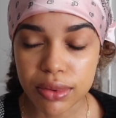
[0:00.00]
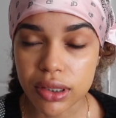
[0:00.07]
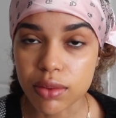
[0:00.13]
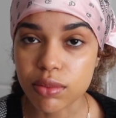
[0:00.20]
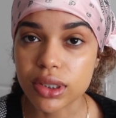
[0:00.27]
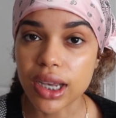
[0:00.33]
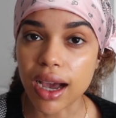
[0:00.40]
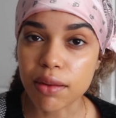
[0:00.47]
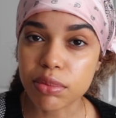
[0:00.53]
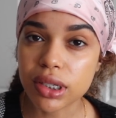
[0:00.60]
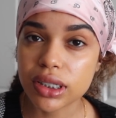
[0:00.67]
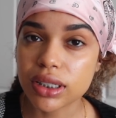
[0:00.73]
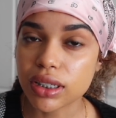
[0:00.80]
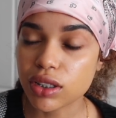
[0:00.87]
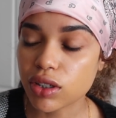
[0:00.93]
some
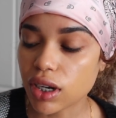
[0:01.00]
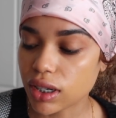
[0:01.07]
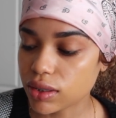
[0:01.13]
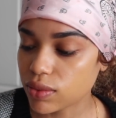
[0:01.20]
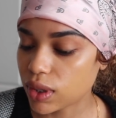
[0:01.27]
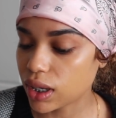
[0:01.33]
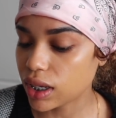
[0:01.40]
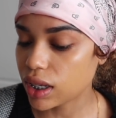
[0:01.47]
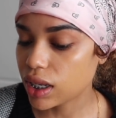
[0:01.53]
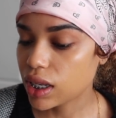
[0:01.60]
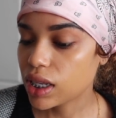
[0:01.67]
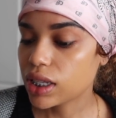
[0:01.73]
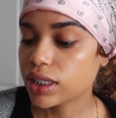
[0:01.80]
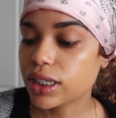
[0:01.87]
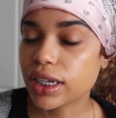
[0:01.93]
topics that you guys want
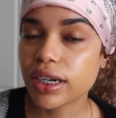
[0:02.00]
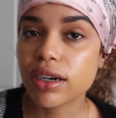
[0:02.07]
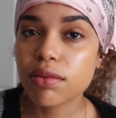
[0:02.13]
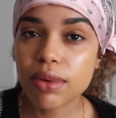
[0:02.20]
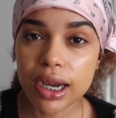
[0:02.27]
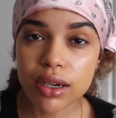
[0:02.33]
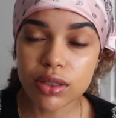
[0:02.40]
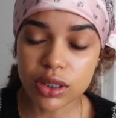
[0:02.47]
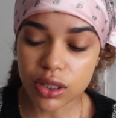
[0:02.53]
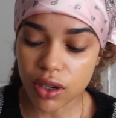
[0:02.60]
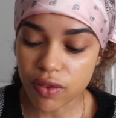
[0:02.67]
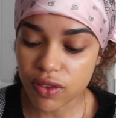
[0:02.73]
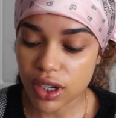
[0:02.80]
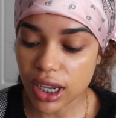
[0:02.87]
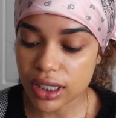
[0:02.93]
to hear about. So
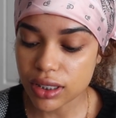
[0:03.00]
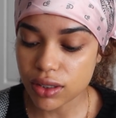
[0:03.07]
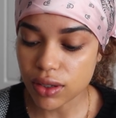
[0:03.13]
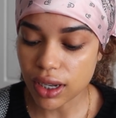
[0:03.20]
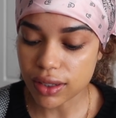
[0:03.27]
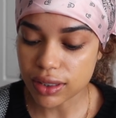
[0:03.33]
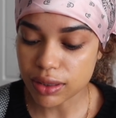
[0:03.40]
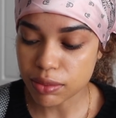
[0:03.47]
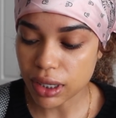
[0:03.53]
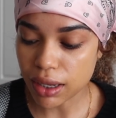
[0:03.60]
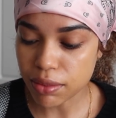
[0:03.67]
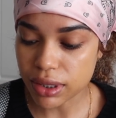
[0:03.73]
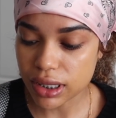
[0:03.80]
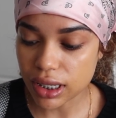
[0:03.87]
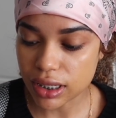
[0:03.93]
if you guys do have some
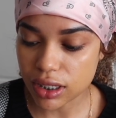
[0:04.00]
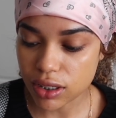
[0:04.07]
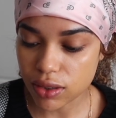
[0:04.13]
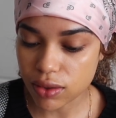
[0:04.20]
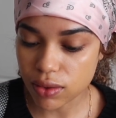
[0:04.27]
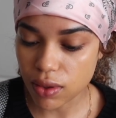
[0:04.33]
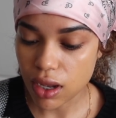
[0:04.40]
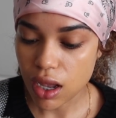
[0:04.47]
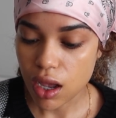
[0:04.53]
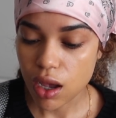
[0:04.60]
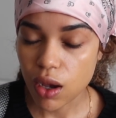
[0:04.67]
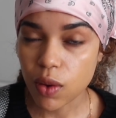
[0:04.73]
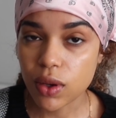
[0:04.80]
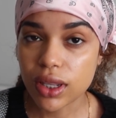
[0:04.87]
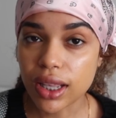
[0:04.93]
topics that you
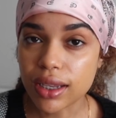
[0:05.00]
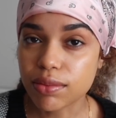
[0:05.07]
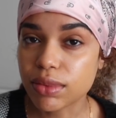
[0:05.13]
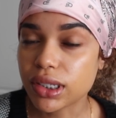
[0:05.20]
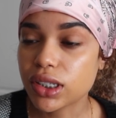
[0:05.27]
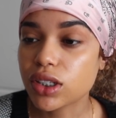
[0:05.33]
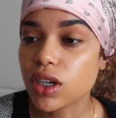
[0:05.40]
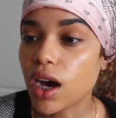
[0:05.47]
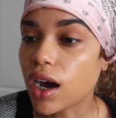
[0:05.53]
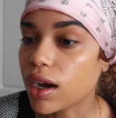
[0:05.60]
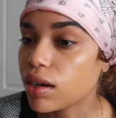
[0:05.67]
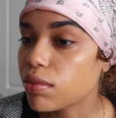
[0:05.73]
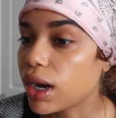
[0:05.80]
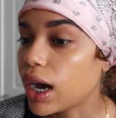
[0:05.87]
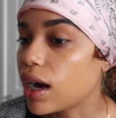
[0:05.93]
would like me to talk
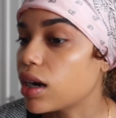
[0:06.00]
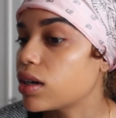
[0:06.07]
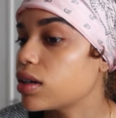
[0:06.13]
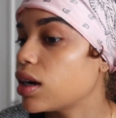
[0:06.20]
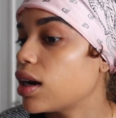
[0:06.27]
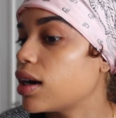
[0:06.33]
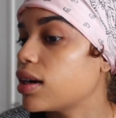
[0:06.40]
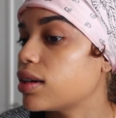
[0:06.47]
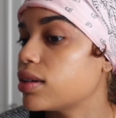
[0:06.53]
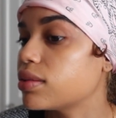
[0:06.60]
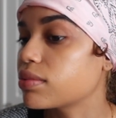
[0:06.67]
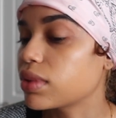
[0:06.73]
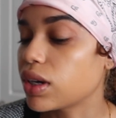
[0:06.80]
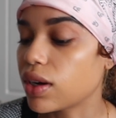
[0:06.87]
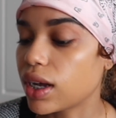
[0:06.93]
about,
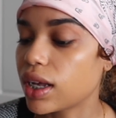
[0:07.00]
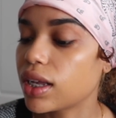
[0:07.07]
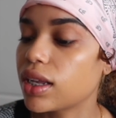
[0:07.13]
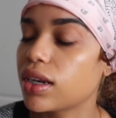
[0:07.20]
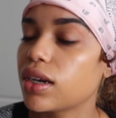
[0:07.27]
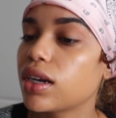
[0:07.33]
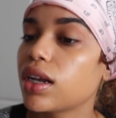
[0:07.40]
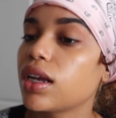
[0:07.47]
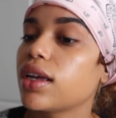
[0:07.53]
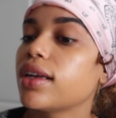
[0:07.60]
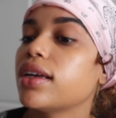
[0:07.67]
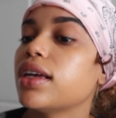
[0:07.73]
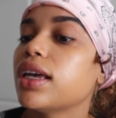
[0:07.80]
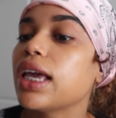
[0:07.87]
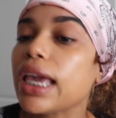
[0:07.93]
go ahead
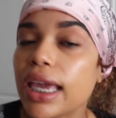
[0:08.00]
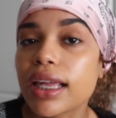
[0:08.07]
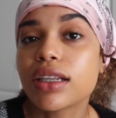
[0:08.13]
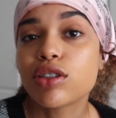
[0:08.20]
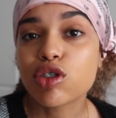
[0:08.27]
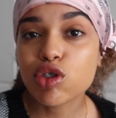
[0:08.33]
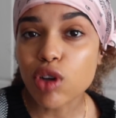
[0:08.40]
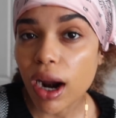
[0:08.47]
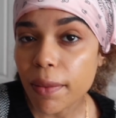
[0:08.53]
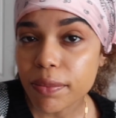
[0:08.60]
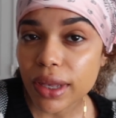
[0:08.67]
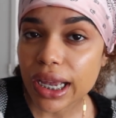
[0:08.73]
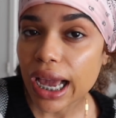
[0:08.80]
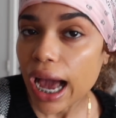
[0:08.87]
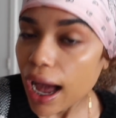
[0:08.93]
and drop
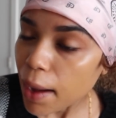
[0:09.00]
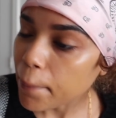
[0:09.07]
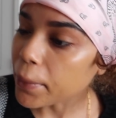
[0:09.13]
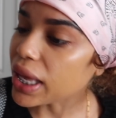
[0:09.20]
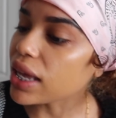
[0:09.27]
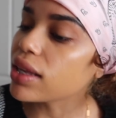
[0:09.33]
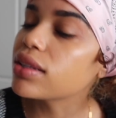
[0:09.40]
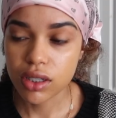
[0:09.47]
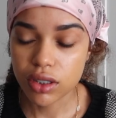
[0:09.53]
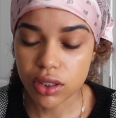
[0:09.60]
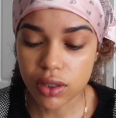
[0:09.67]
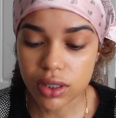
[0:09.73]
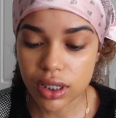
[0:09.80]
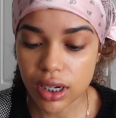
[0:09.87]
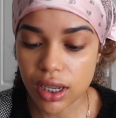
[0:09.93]
the comment.
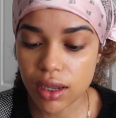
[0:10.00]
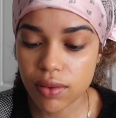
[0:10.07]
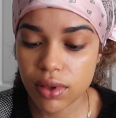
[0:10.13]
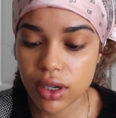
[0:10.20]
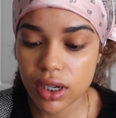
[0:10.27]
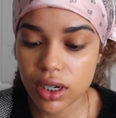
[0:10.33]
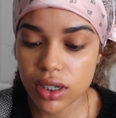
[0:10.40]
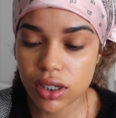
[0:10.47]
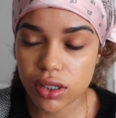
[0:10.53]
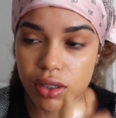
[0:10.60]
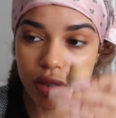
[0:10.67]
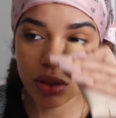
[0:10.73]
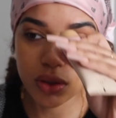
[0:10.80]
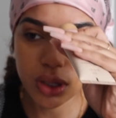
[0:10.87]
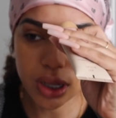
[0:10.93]
So today we're gonna
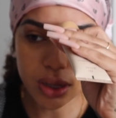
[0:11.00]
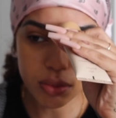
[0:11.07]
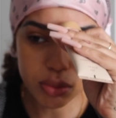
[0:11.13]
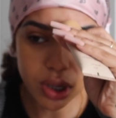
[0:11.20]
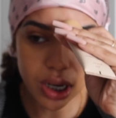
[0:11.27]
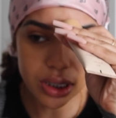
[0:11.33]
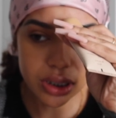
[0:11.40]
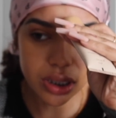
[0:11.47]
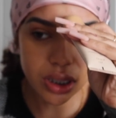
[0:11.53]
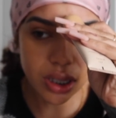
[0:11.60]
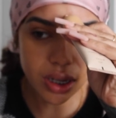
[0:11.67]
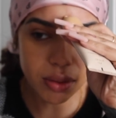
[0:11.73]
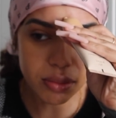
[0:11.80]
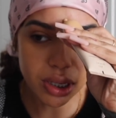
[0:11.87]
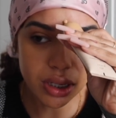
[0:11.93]
just do like a bronzy
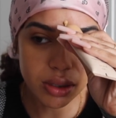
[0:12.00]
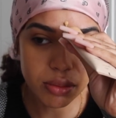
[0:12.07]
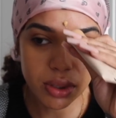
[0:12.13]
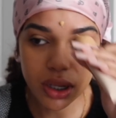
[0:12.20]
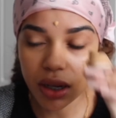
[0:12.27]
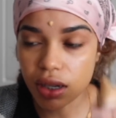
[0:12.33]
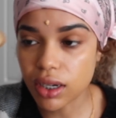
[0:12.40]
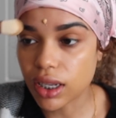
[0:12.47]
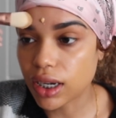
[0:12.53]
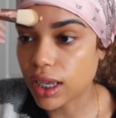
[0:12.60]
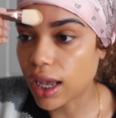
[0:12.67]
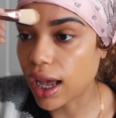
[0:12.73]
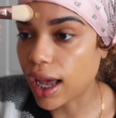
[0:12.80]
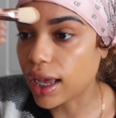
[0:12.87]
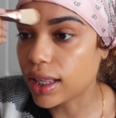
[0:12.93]
look. I'm not gonna put on any
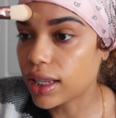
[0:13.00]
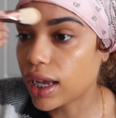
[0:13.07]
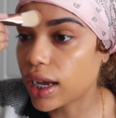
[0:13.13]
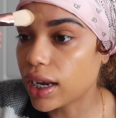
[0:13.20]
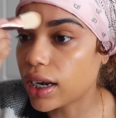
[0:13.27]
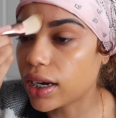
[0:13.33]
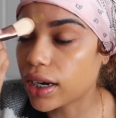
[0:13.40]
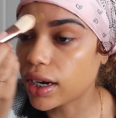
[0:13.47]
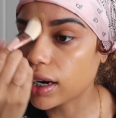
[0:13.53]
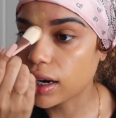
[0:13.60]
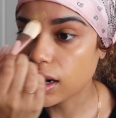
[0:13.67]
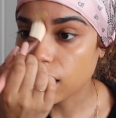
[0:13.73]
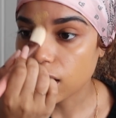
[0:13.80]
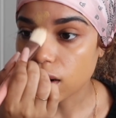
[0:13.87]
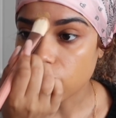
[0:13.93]
highlighter
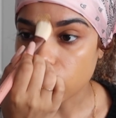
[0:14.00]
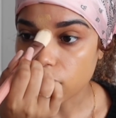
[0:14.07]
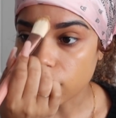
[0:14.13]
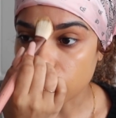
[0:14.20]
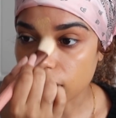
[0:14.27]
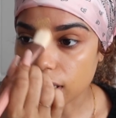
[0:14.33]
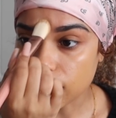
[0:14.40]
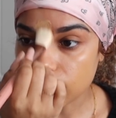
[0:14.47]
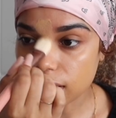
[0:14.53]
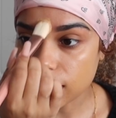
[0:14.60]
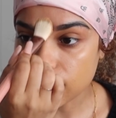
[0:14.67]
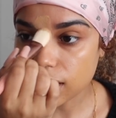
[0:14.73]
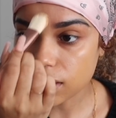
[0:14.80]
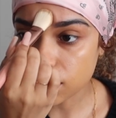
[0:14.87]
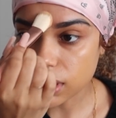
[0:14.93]
or
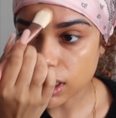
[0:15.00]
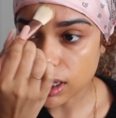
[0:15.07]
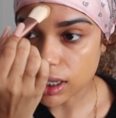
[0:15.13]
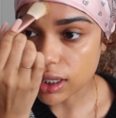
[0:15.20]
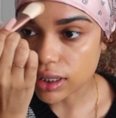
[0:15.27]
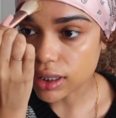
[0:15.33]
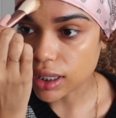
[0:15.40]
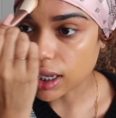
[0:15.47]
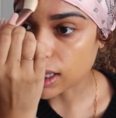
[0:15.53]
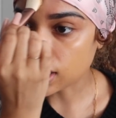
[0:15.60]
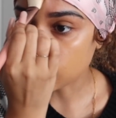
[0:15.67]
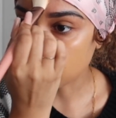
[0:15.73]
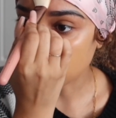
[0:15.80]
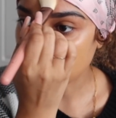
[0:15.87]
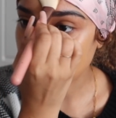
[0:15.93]
anything because I
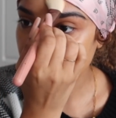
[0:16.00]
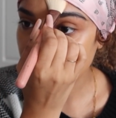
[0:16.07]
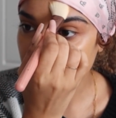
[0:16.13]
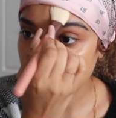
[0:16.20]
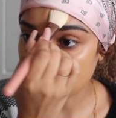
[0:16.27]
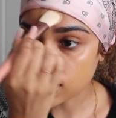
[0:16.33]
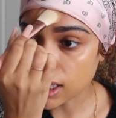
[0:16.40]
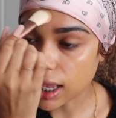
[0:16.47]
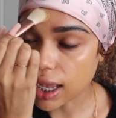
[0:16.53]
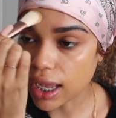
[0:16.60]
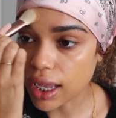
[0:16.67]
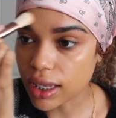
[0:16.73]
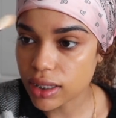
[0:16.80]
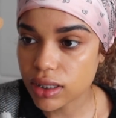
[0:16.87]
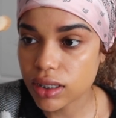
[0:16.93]
think
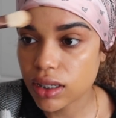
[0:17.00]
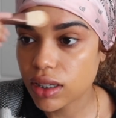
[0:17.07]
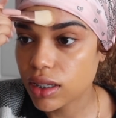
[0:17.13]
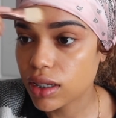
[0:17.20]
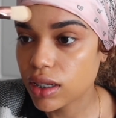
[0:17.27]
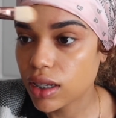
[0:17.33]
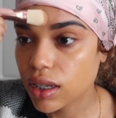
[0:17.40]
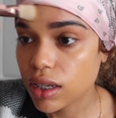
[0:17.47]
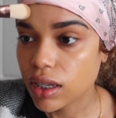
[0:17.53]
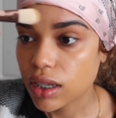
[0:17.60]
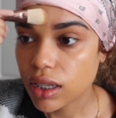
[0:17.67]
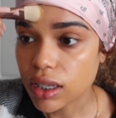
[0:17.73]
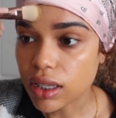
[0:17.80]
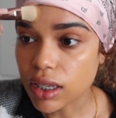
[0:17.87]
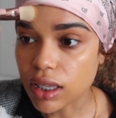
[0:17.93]
that
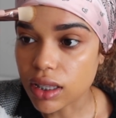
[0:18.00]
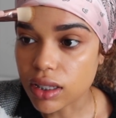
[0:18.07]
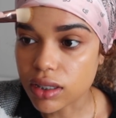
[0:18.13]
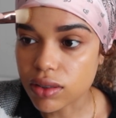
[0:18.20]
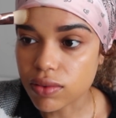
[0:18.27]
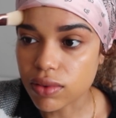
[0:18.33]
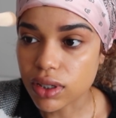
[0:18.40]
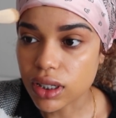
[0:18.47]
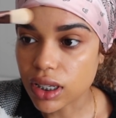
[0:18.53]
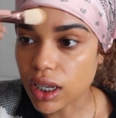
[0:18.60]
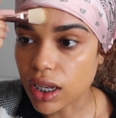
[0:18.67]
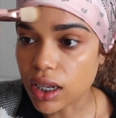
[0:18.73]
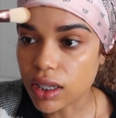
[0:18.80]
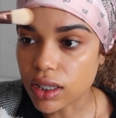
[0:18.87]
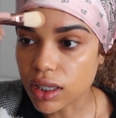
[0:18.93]
it looks really
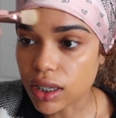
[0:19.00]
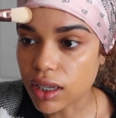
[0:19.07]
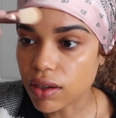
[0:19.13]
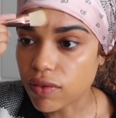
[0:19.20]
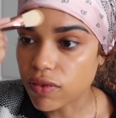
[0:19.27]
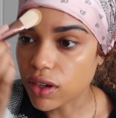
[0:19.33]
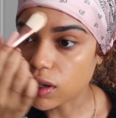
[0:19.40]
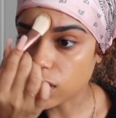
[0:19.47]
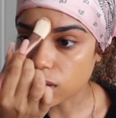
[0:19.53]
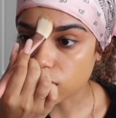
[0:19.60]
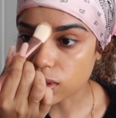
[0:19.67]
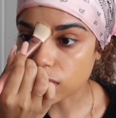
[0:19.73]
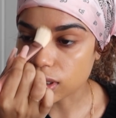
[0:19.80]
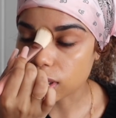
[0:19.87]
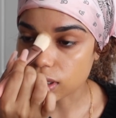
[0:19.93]
ugly in photos,
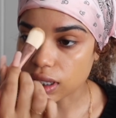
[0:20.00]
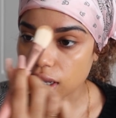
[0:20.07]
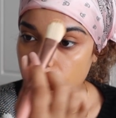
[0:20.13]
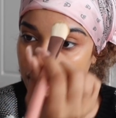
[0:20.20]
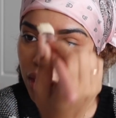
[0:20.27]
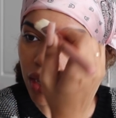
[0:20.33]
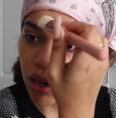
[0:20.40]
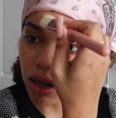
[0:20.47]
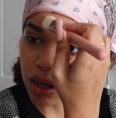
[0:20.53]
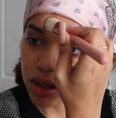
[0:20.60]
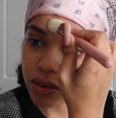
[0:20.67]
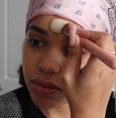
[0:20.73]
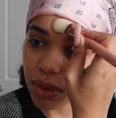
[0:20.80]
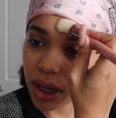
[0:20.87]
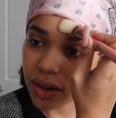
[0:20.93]
because like all
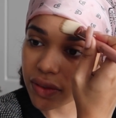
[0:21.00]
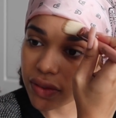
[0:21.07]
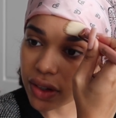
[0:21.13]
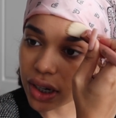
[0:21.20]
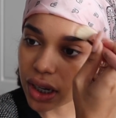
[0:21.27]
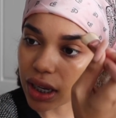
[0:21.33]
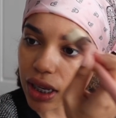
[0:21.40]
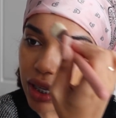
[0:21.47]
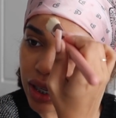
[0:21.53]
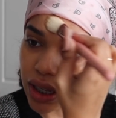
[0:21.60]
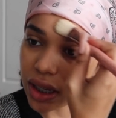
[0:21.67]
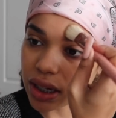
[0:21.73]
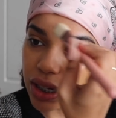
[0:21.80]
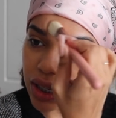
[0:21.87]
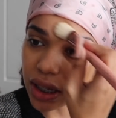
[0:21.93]
of my
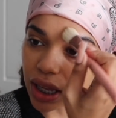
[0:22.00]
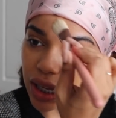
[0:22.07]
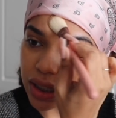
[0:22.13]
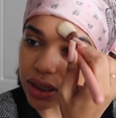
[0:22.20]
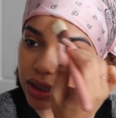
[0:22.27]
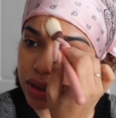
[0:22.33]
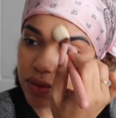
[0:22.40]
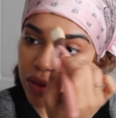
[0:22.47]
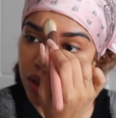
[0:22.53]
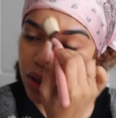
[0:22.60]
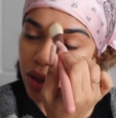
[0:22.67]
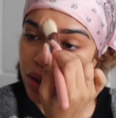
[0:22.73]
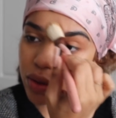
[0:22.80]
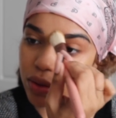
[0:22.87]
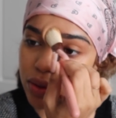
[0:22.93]
freaking license
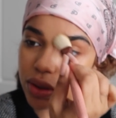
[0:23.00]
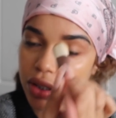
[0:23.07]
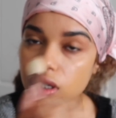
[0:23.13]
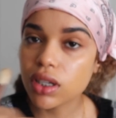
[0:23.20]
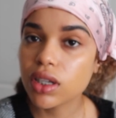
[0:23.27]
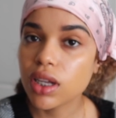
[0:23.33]
photos,